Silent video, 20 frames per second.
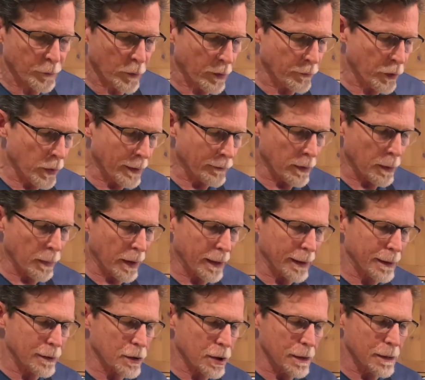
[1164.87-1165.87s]
for
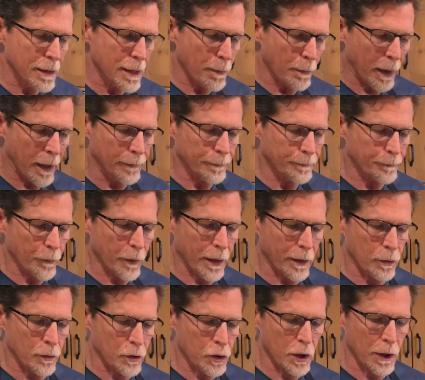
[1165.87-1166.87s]
everybody to dip
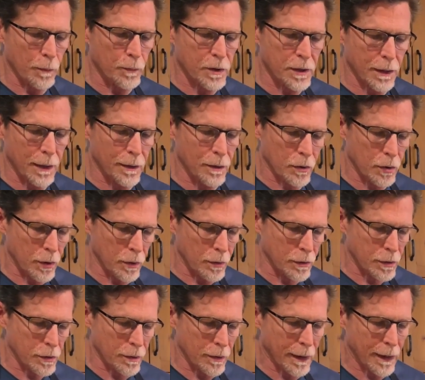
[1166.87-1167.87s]
their chips into,
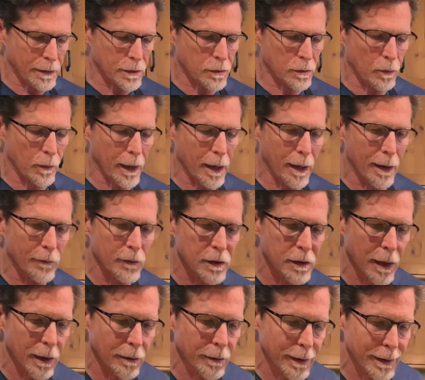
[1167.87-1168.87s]
so that's the way I've
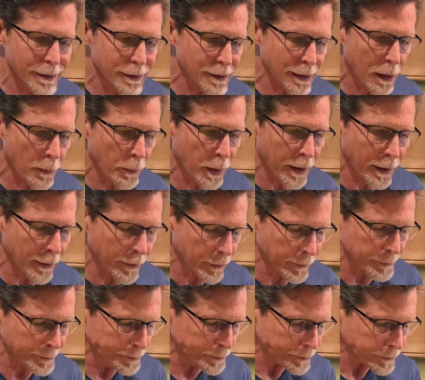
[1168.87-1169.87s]
set this up
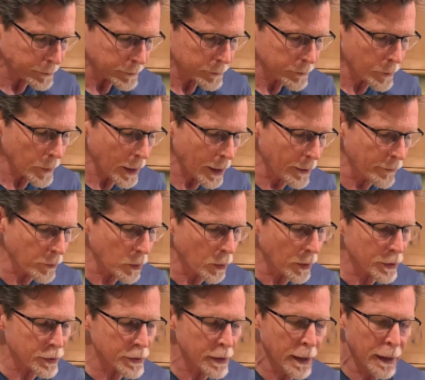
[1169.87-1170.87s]
here. Of
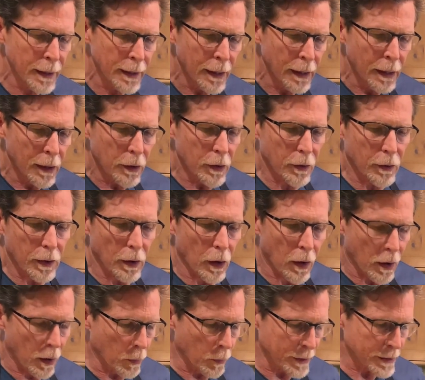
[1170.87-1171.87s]
course, you can
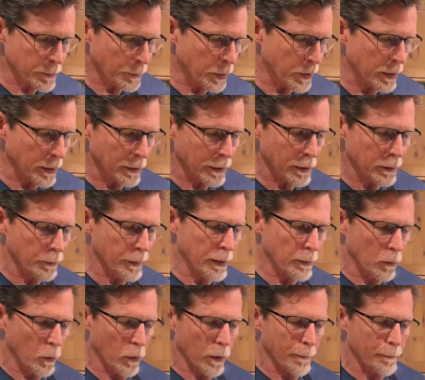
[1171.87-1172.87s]
always put a little bit
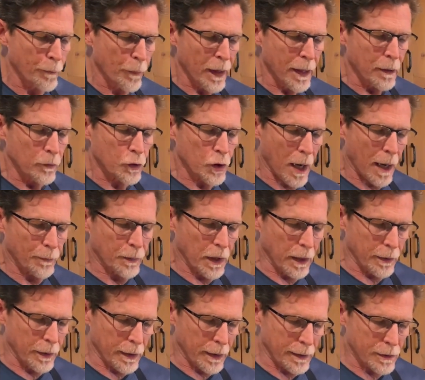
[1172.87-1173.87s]
more chopped
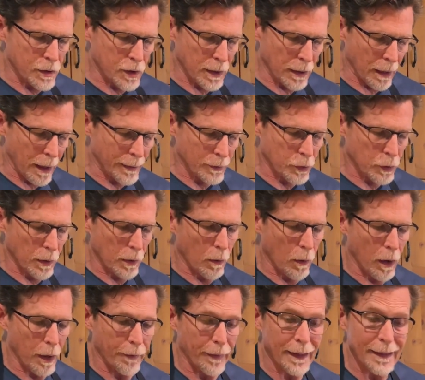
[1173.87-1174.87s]
onion and cilantro
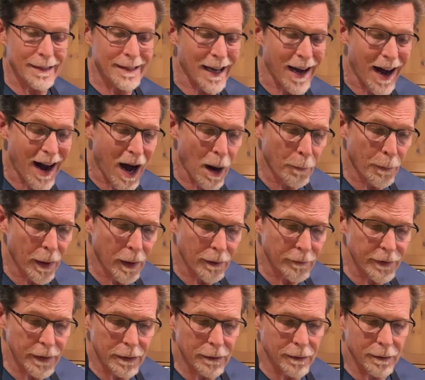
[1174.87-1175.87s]
on the top
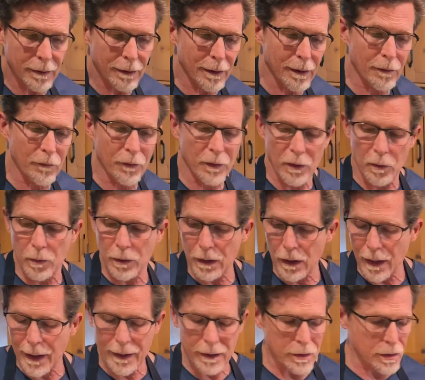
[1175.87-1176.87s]
of it if you would
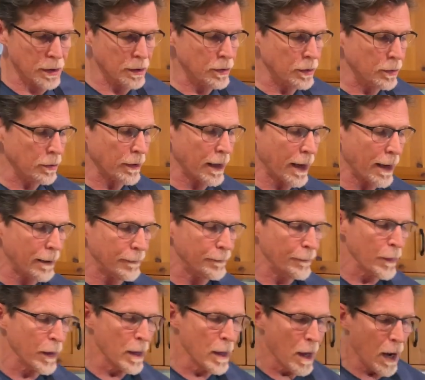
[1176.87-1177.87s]
like to do that.
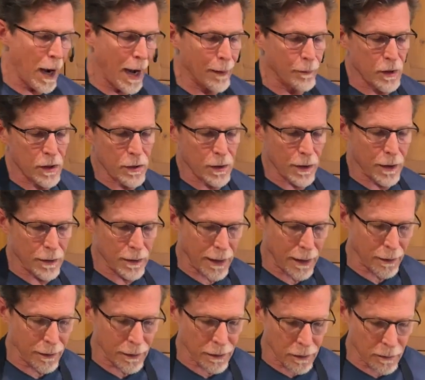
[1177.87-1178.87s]
I'm just going to
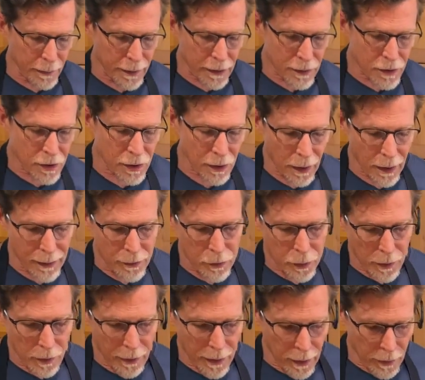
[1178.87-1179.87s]
take a little bit of
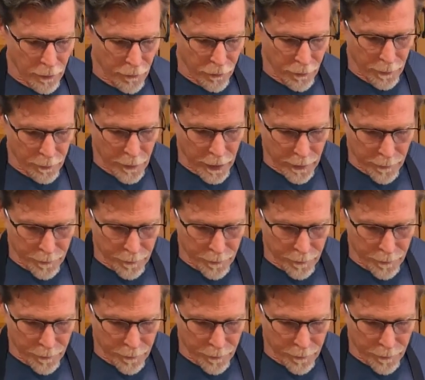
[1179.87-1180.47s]
cilantro here from